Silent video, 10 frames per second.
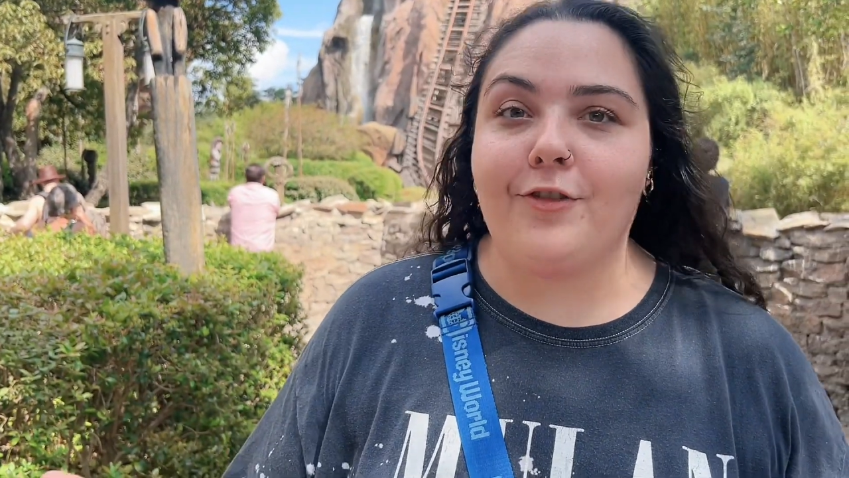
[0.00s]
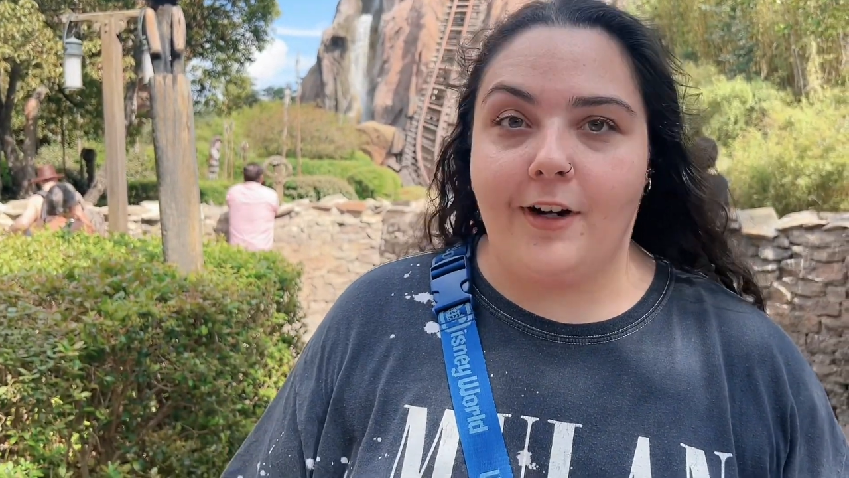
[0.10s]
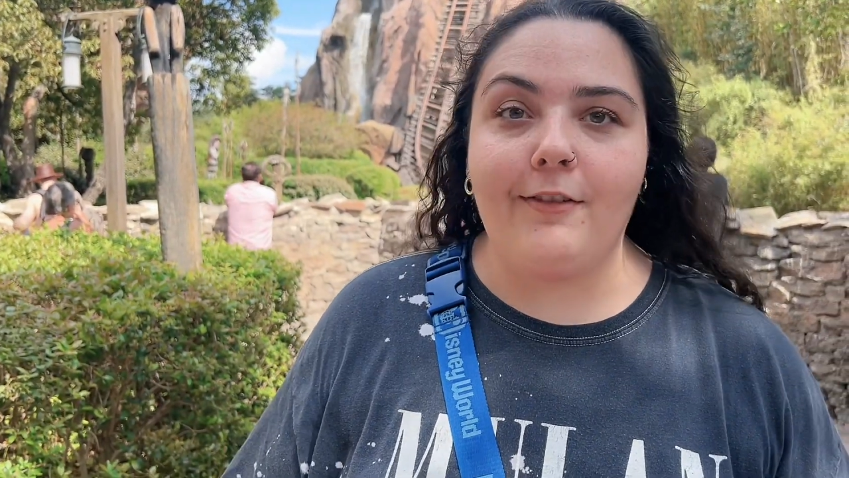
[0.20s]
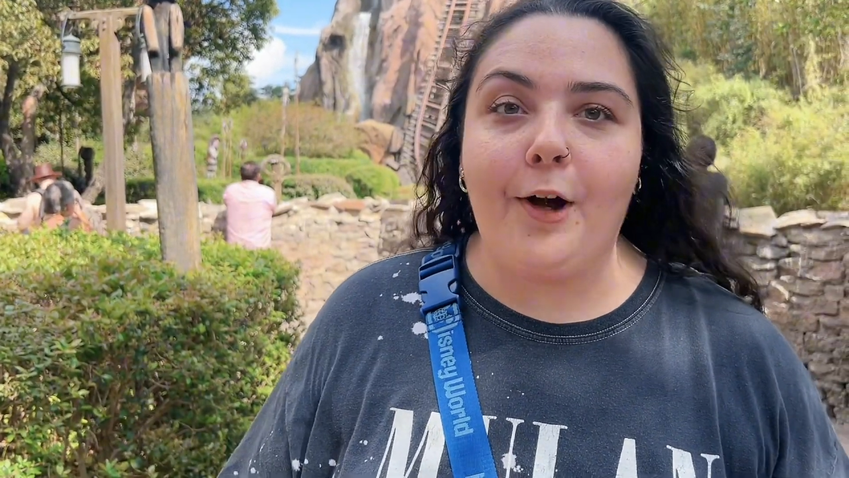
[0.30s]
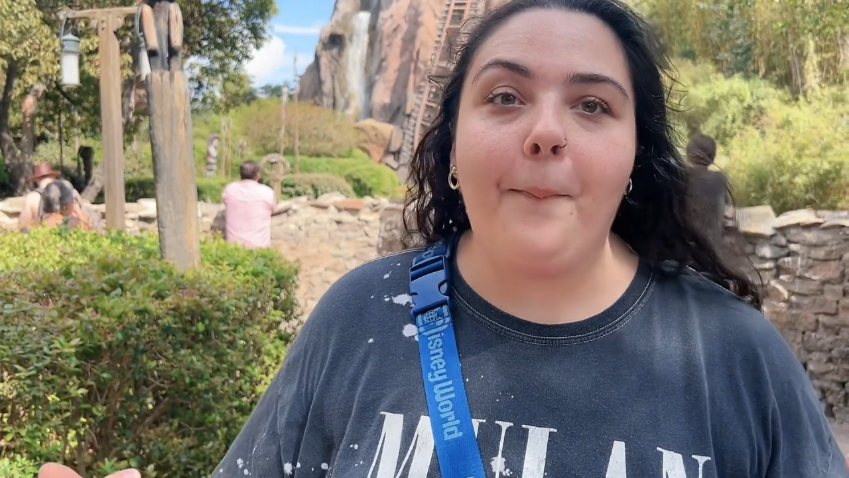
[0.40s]

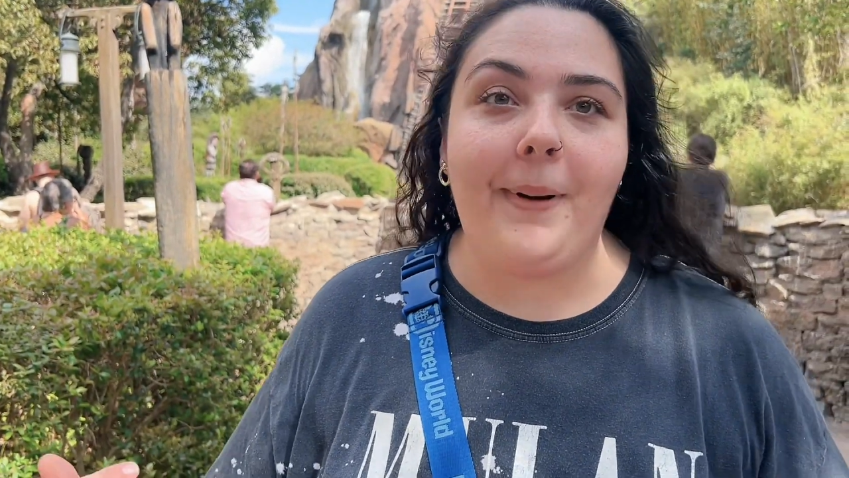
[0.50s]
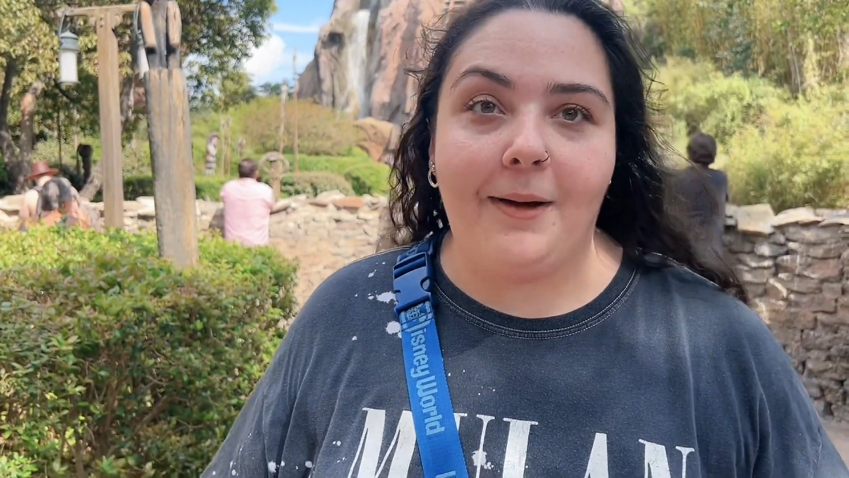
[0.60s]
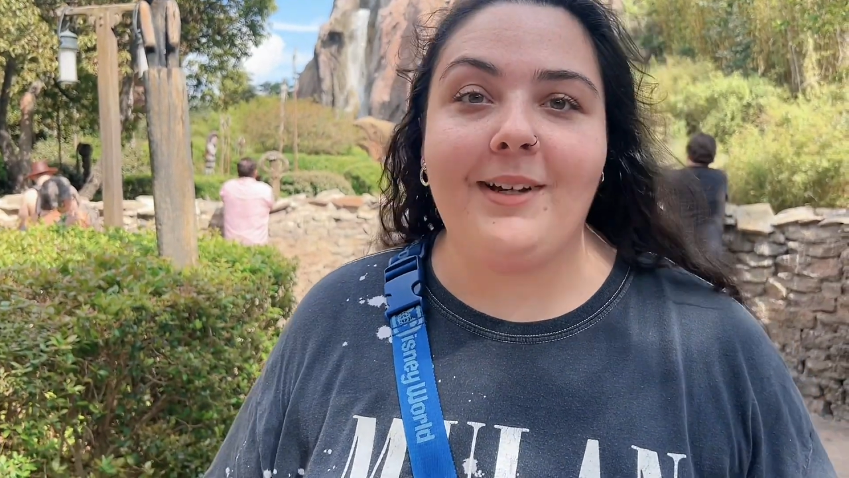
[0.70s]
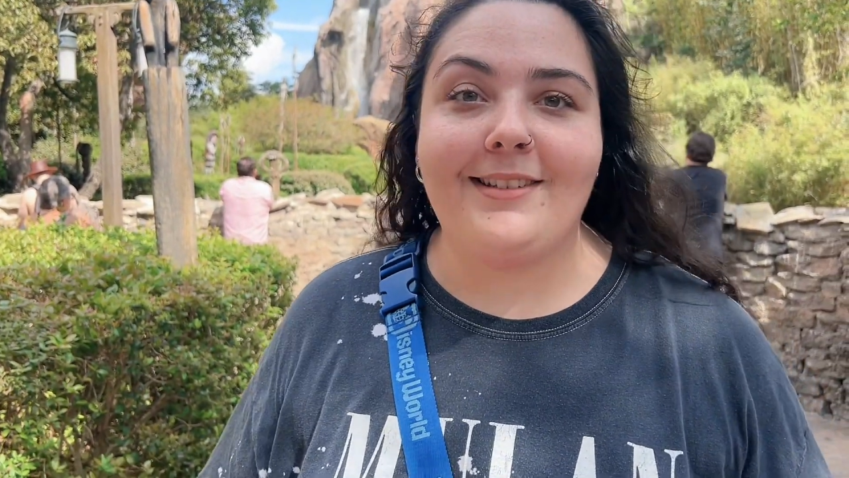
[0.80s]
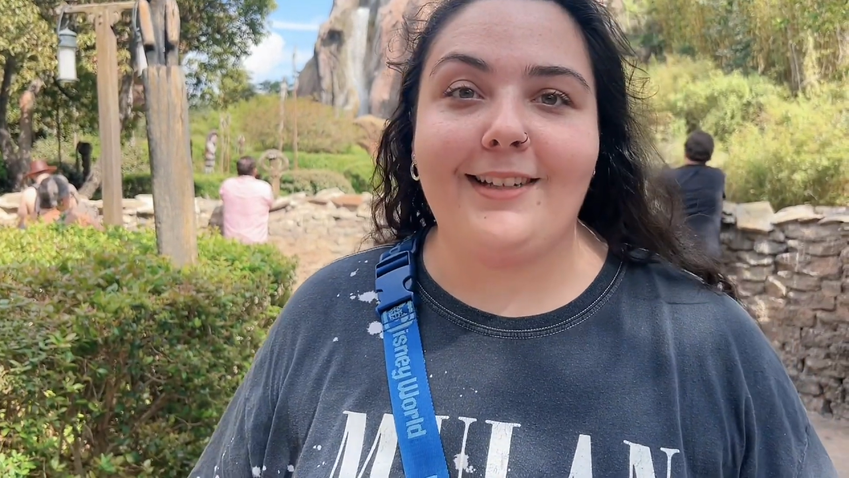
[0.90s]
front row by
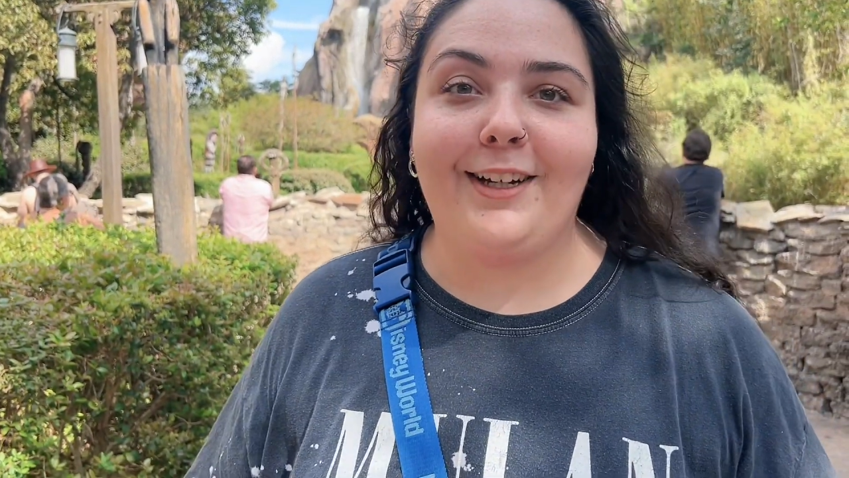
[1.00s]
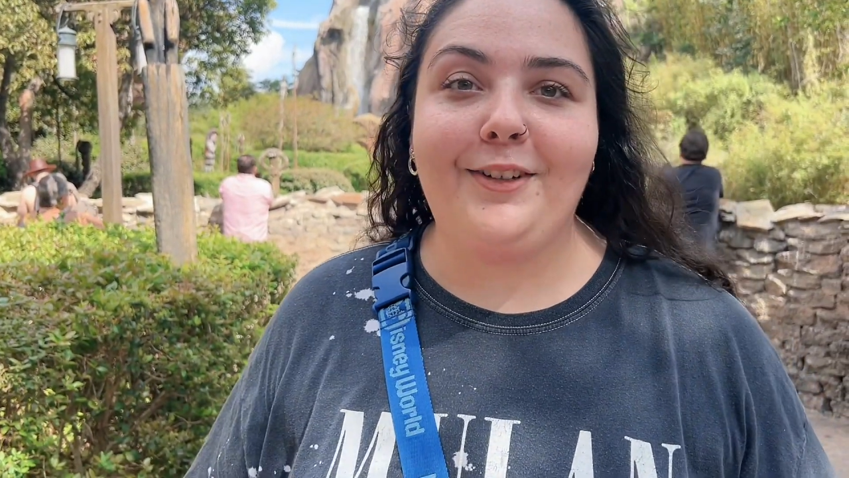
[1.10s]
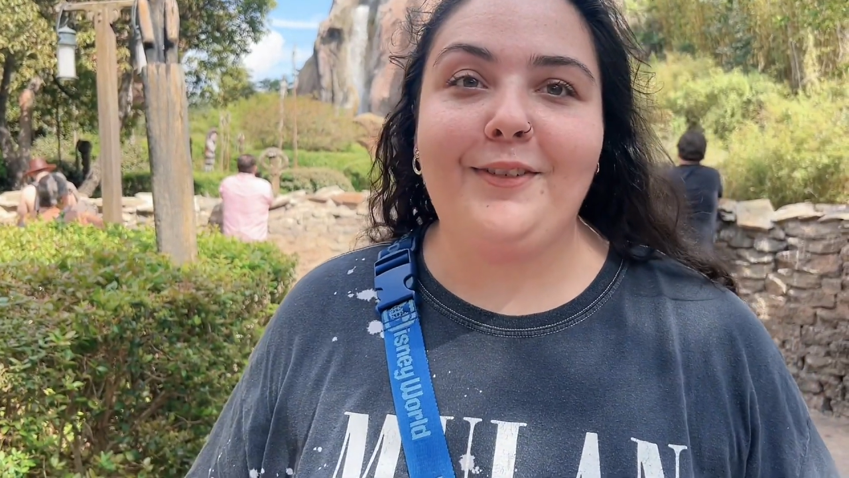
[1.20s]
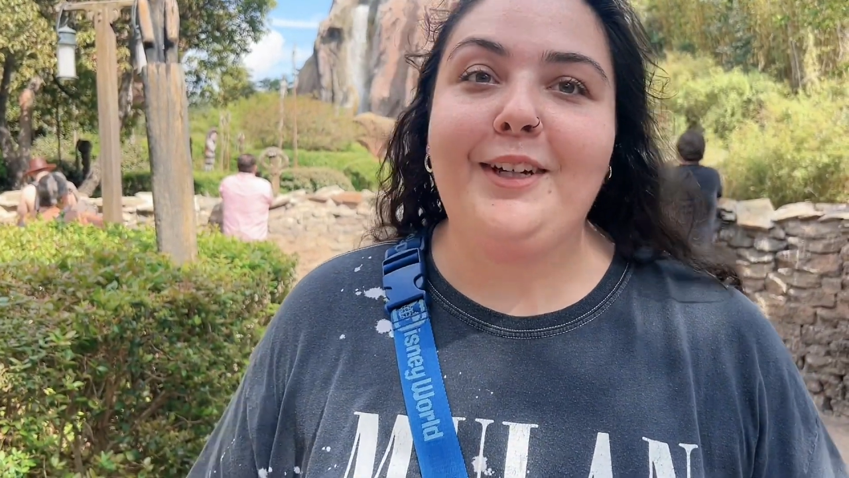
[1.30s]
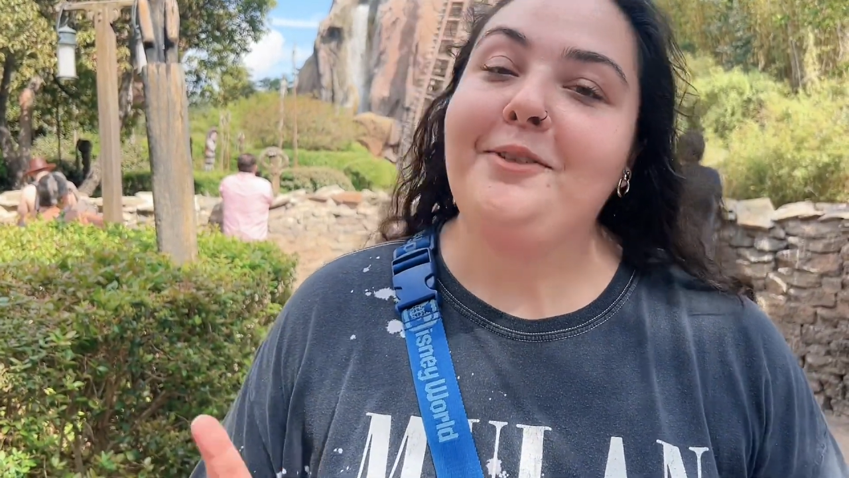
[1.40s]
myself.